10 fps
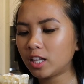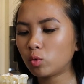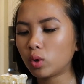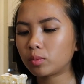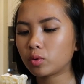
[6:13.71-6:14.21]
And the
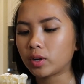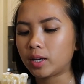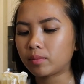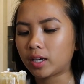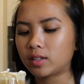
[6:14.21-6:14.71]
whipped
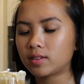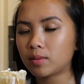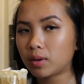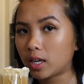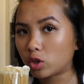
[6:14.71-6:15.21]
cream, like
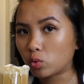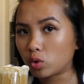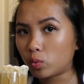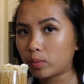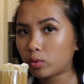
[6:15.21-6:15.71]
sipping it through the
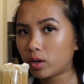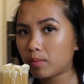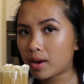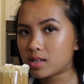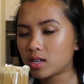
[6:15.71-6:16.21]
whipped cream
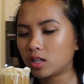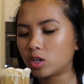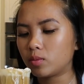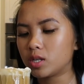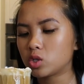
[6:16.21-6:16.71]
makes it a
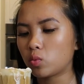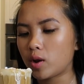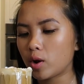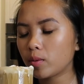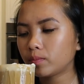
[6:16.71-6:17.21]
little bit
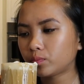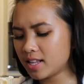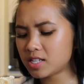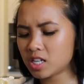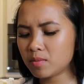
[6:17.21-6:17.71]
sweeter. The
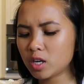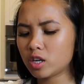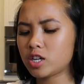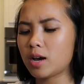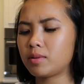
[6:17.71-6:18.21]
cinnamon on
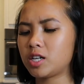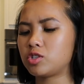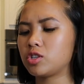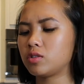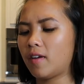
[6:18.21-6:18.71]
top tastes
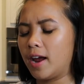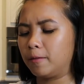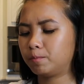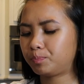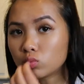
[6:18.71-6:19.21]
just fine.
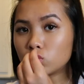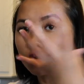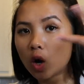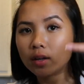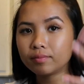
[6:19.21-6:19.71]

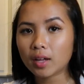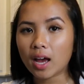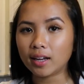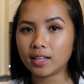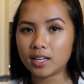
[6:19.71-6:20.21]

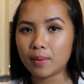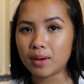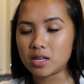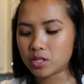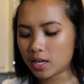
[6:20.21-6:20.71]
I did
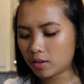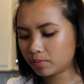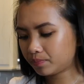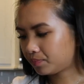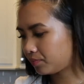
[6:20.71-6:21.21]
amazing.
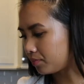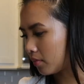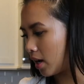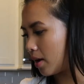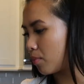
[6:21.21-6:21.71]

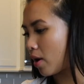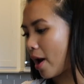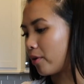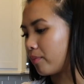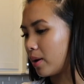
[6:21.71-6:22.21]
I'm
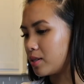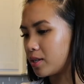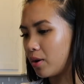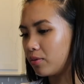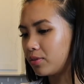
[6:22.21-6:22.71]
proud of
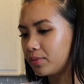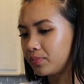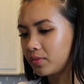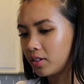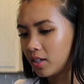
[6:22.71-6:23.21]
myself.
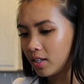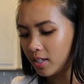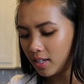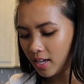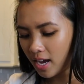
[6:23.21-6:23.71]

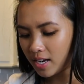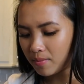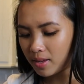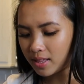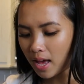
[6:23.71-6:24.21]
I didn't
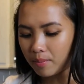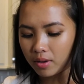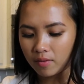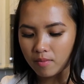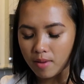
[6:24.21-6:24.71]
make that
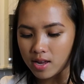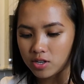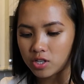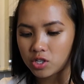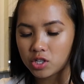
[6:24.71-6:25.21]
big of a
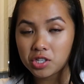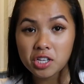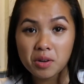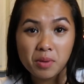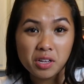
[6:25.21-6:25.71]
mess. It's just
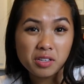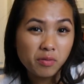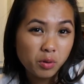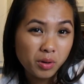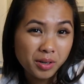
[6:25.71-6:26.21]
cinnamon is
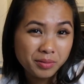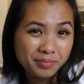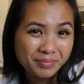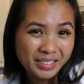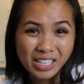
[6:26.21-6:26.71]
everywhere
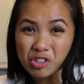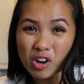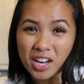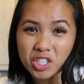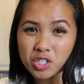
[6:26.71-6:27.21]
and
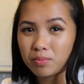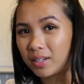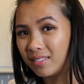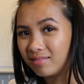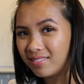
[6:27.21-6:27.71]
trash,
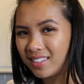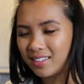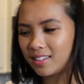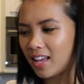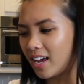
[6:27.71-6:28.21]
but
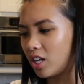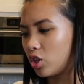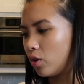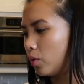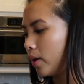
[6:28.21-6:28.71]
I can
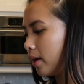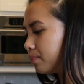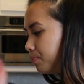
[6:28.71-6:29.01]
throw it away.